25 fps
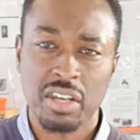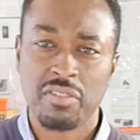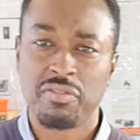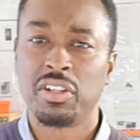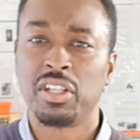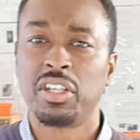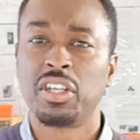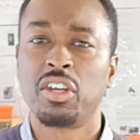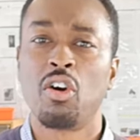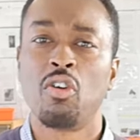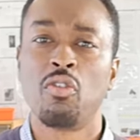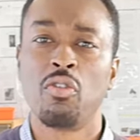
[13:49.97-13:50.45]

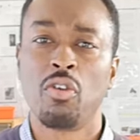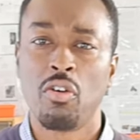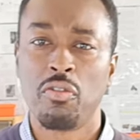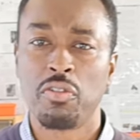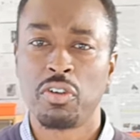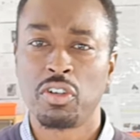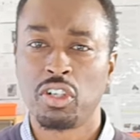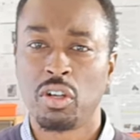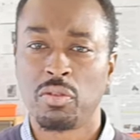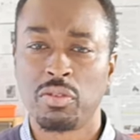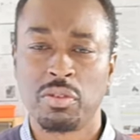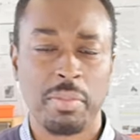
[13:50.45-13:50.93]
filling over
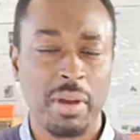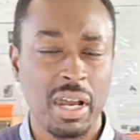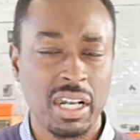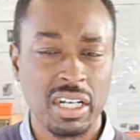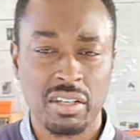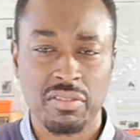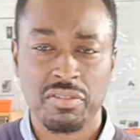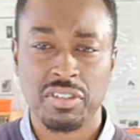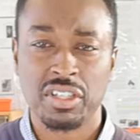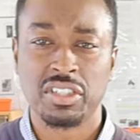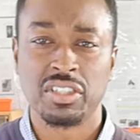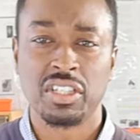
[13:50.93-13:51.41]
the top to bind
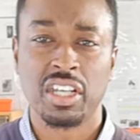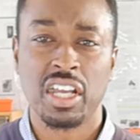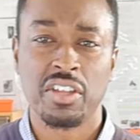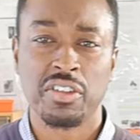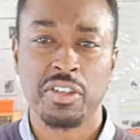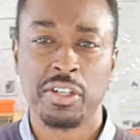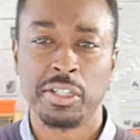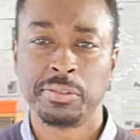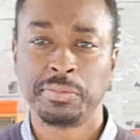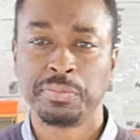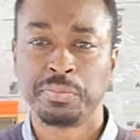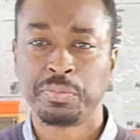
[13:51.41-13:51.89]
everything together.